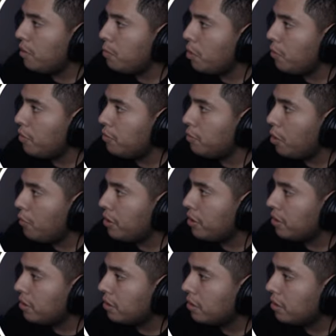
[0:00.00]
moving,
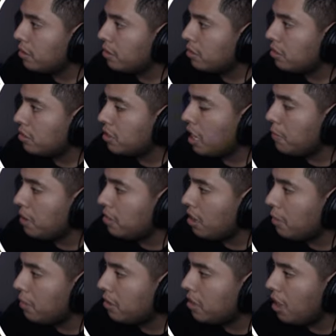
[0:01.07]
moving. Time it,
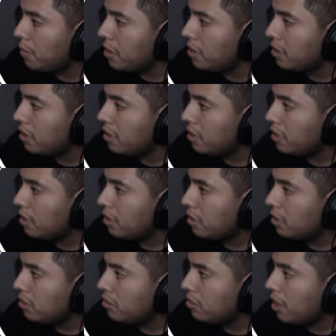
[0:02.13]
time it, time it.
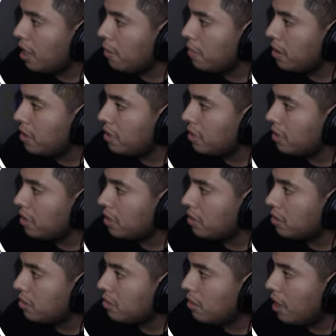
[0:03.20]
Time it.
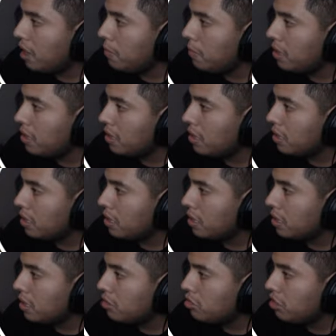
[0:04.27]
Time it.
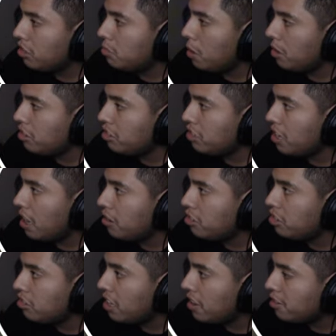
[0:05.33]
She's she's there,
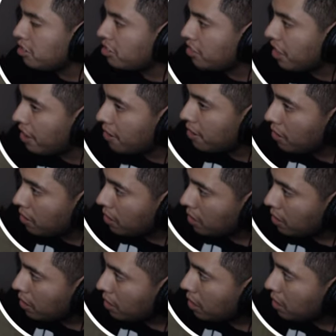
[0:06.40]
she's there, she's there.
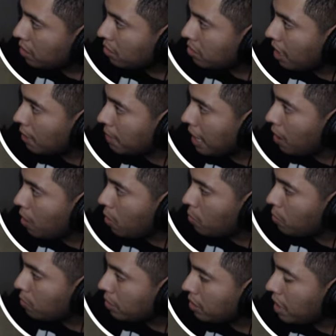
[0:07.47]
Find that
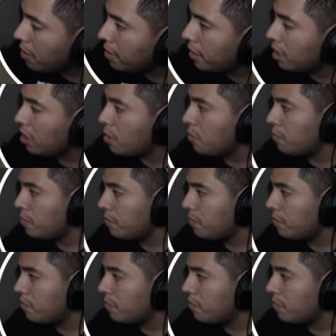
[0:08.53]
hole. There you go.